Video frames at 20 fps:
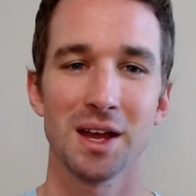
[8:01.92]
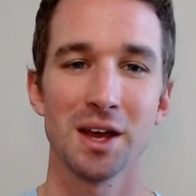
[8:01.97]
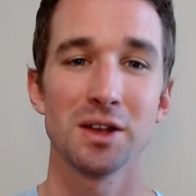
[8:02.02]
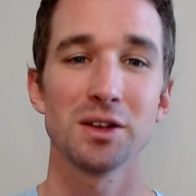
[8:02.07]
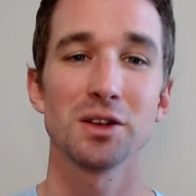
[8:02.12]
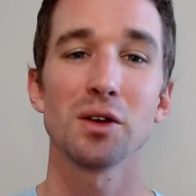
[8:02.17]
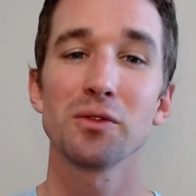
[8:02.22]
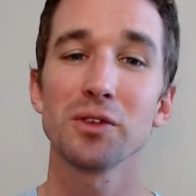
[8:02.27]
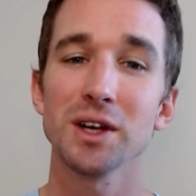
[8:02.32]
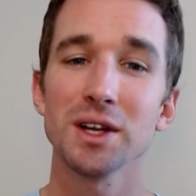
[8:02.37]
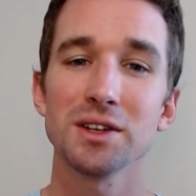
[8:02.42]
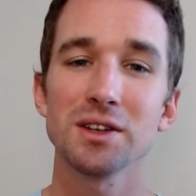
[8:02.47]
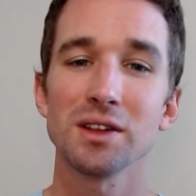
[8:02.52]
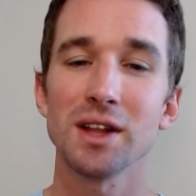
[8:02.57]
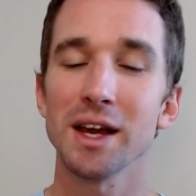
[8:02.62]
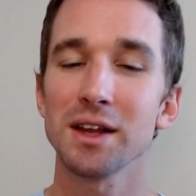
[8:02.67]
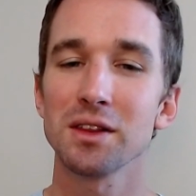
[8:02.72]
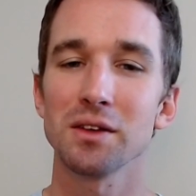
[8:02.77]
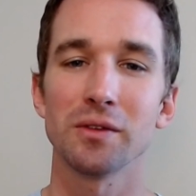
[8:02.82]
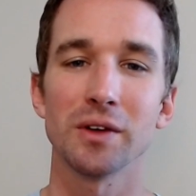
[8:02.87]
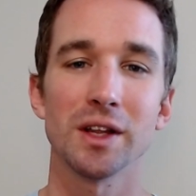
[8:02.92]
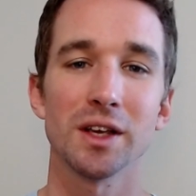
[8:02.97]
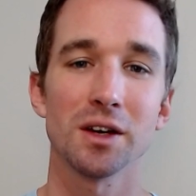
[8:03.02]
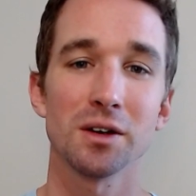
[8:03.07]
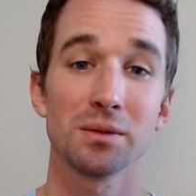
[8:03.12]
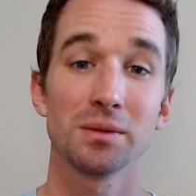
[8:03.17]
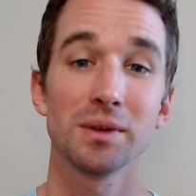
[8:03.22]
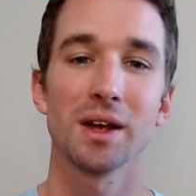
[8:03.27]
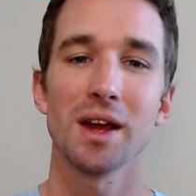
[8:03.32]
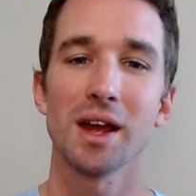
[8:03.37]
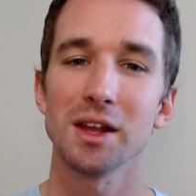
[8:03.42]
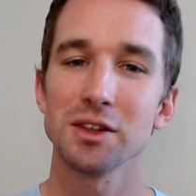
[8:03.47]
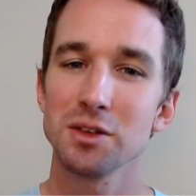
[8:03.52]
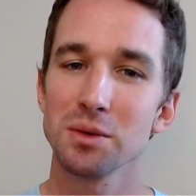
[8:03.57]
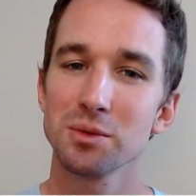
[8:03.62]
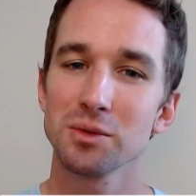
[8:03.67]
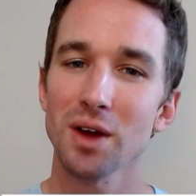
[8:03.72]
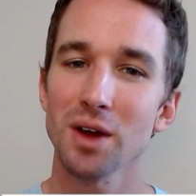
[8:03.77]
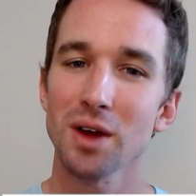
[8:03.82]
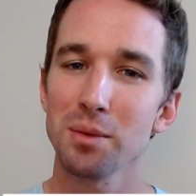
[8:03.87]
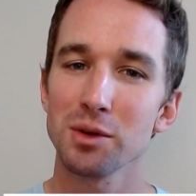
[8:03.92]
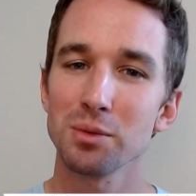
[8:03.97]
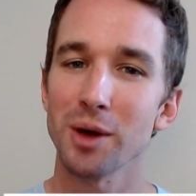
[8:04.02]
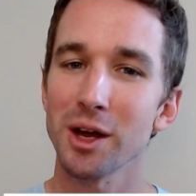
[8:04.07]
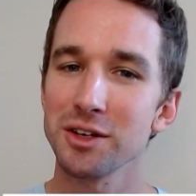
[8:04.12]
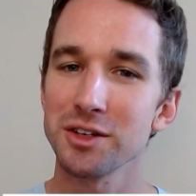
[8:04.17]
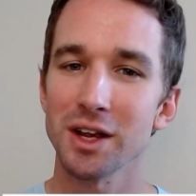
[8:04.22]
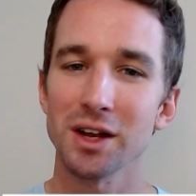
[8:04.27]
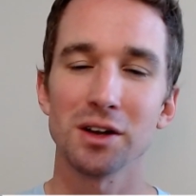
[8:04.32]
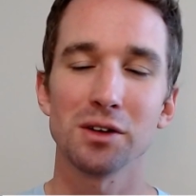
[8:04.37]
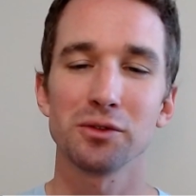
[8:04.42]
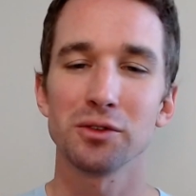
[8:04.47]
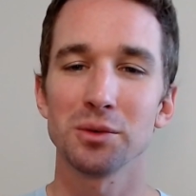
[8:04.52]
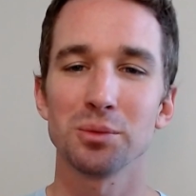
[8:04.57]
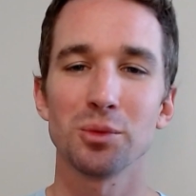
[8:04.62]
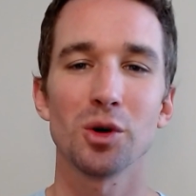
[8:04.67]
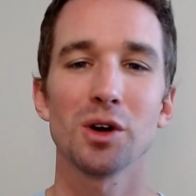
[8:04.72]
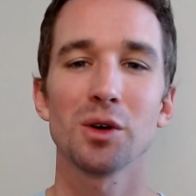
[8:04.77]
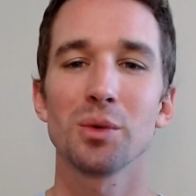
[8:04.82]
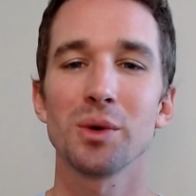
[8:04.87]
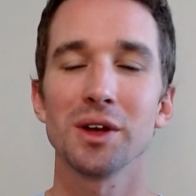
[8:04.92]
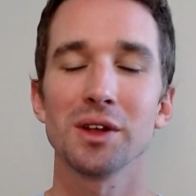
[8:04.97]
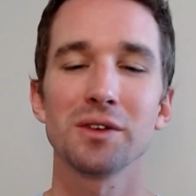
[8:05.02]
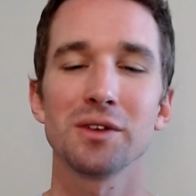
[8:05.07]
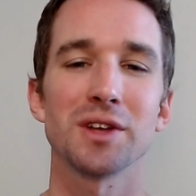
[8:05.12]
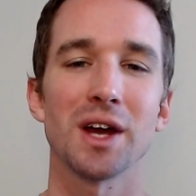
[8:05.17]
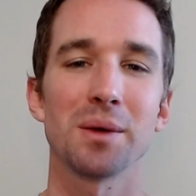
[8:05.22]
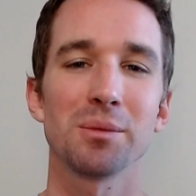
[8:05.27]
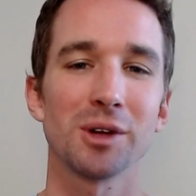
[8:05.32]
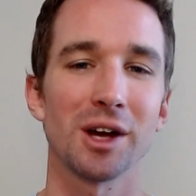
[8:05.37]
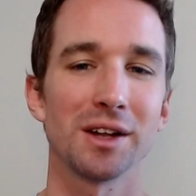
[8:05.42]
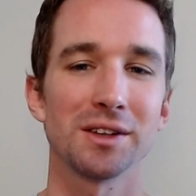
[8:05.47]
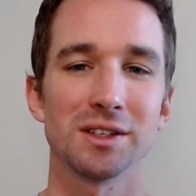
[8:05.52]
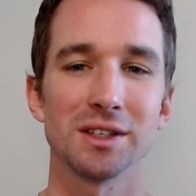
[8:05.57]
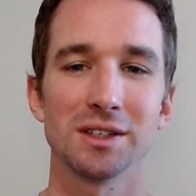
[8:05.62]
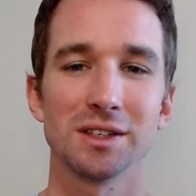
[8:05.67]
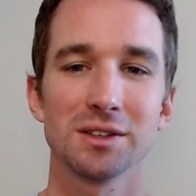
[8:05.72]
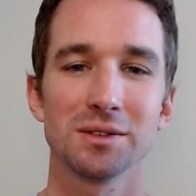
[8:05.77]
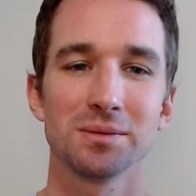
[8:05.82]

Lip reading: Don't forget to like the video and subscribe to my channel for more Wheel of Time content.